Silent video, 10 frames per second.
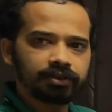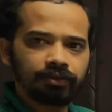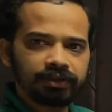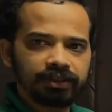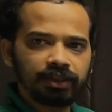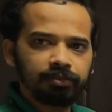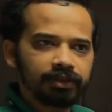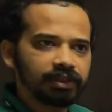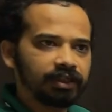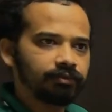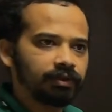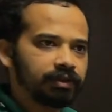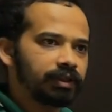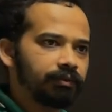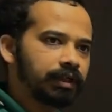square theta plus sin square
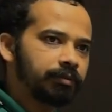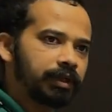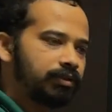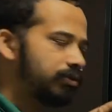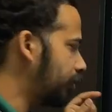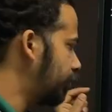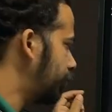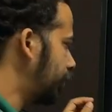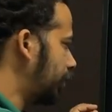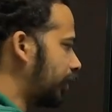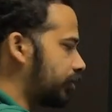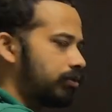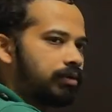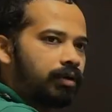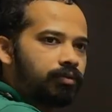theta will come. Can you do this one?
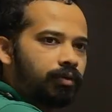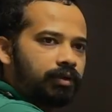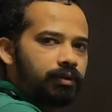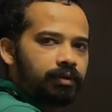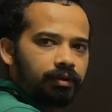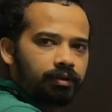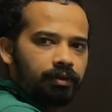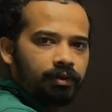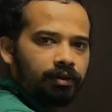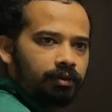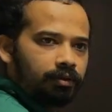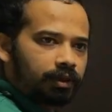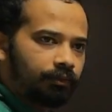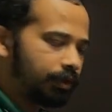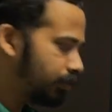X1 dot Y1 dot.
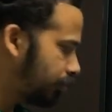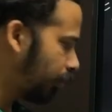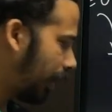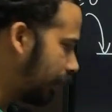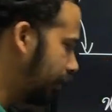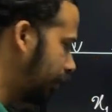Okay. When you square and